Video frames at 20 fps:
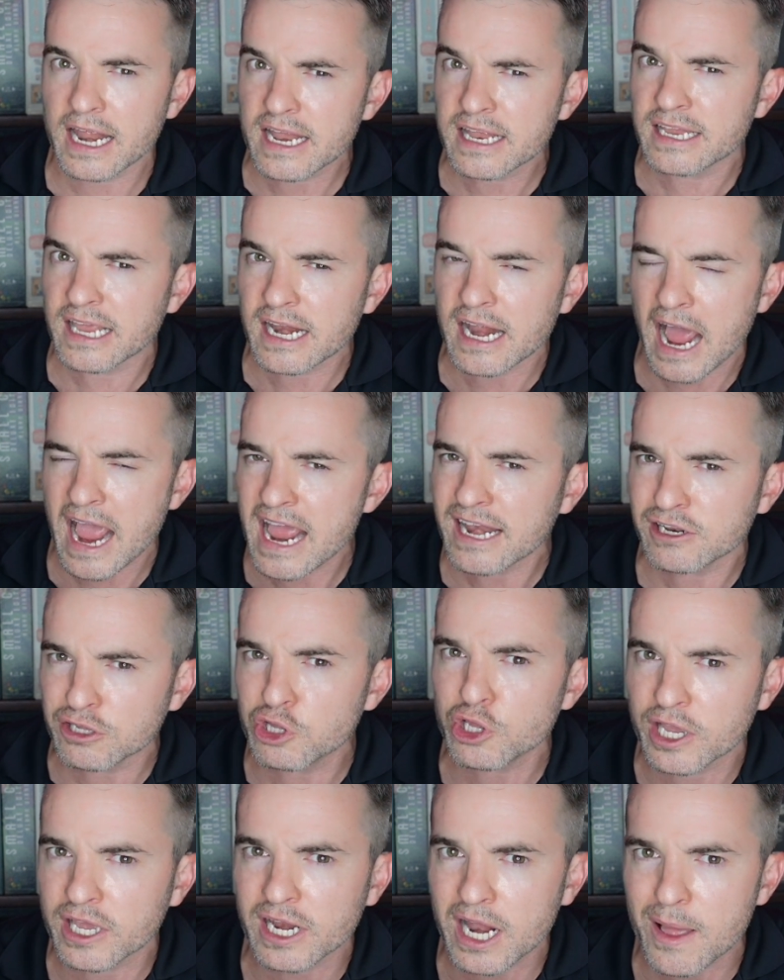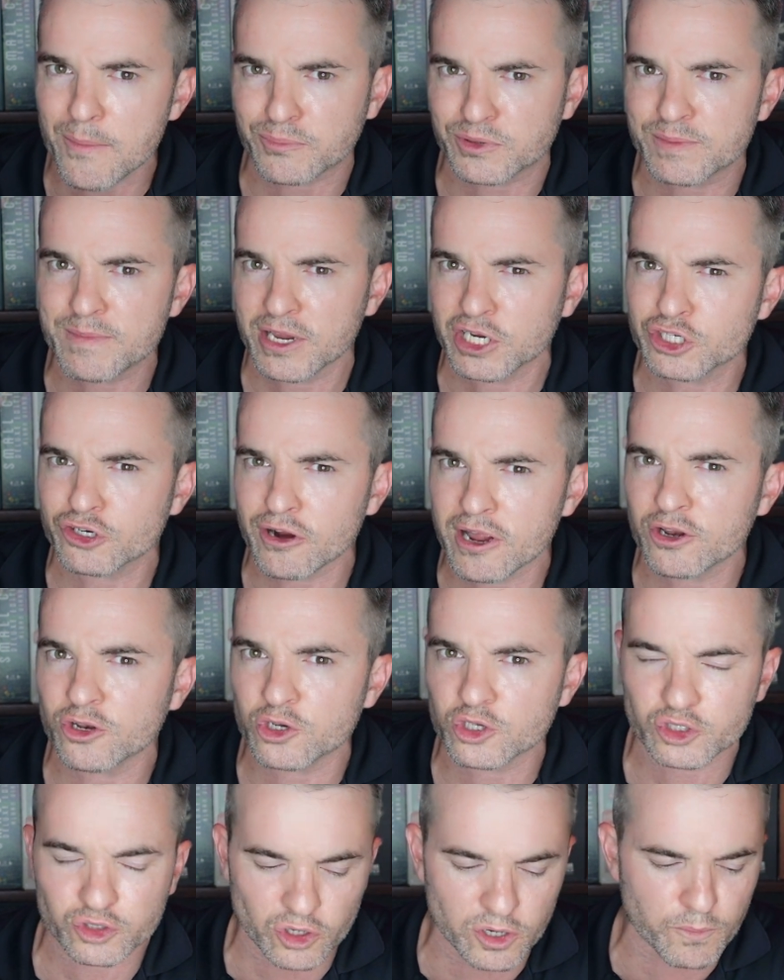get it. I had to look it up to make sure I
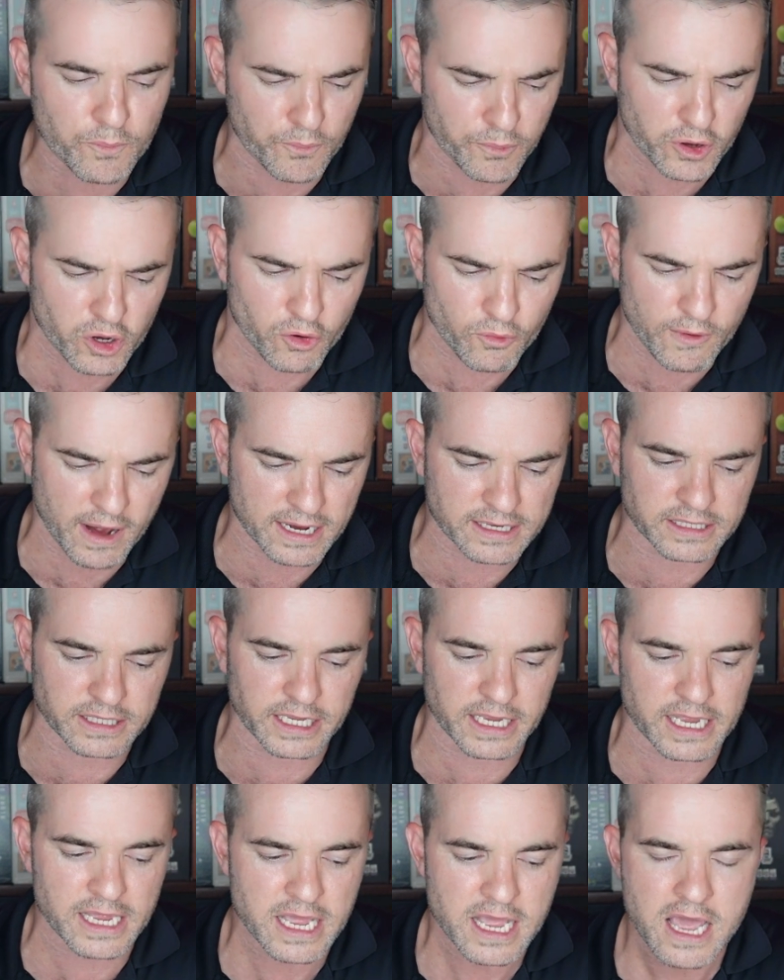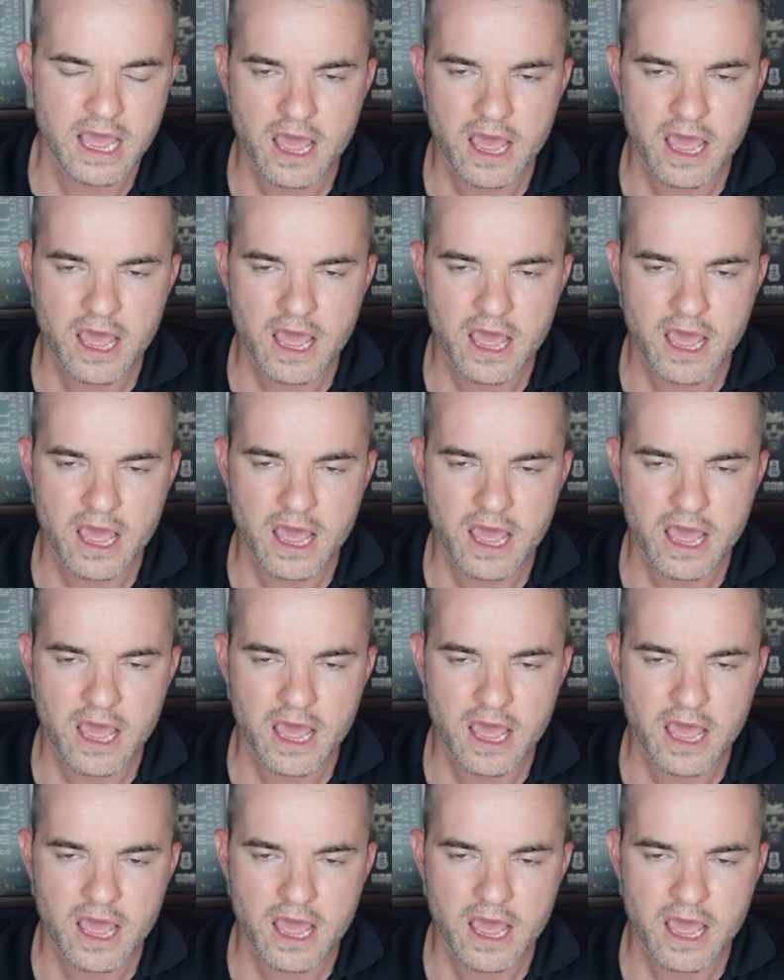understood correctly.